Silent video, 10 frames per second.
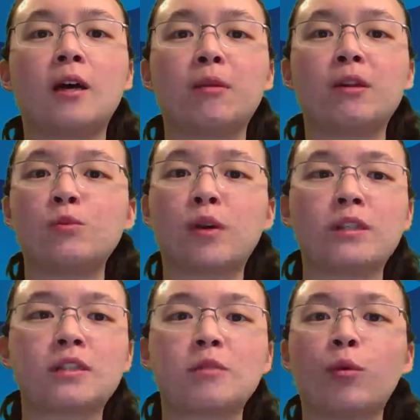as well
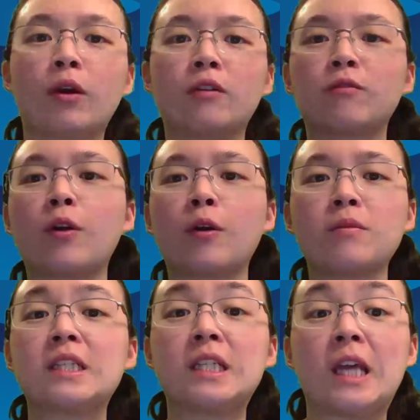as support from the
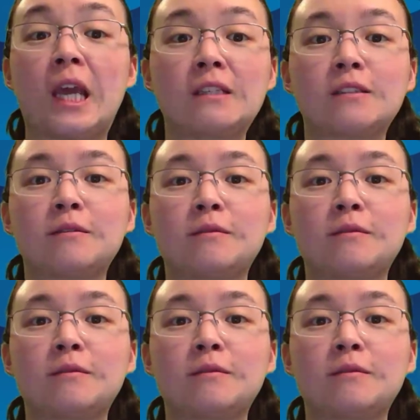TAs.